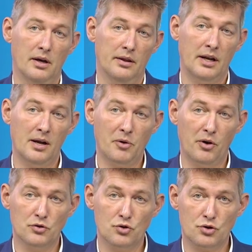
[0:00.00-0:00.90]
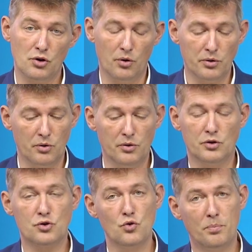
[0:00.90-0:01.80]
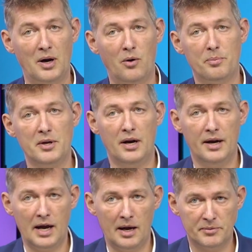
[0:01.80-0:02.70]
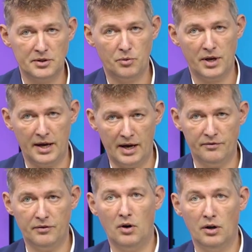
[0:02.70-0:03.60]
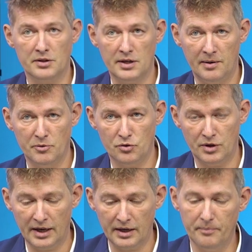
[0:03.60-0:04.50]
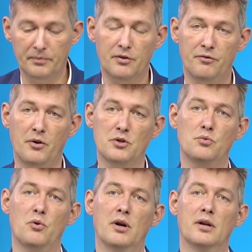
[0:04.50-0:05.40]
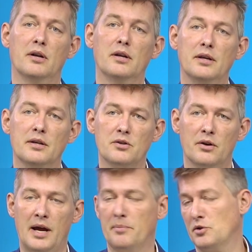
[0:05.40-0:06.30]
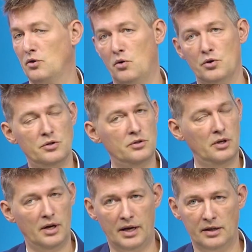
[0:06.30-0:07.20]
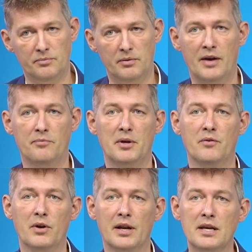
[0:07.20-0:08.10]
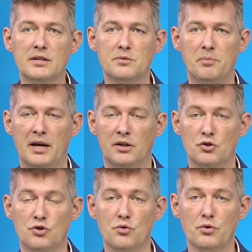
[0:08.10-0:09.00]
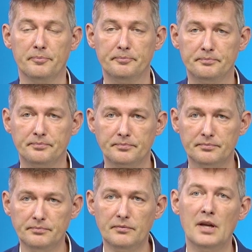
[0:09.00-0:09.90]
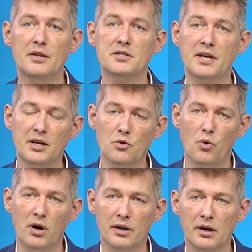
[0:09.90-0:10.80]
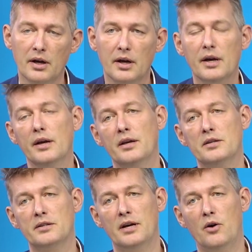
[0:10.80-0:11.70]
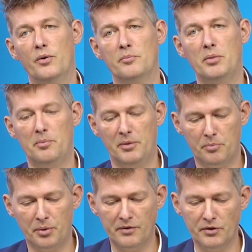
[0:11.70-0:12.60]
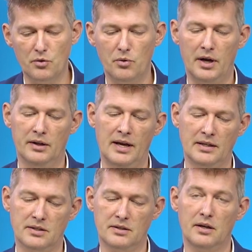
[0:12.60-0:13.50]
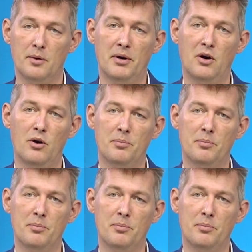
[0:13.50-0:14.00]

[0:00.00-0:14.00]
Then I'm going to show you the two Power BI apps we have on telemetry data. The first one is on AppSource and have been released back in June. The second one is now in public preview, and that's a Power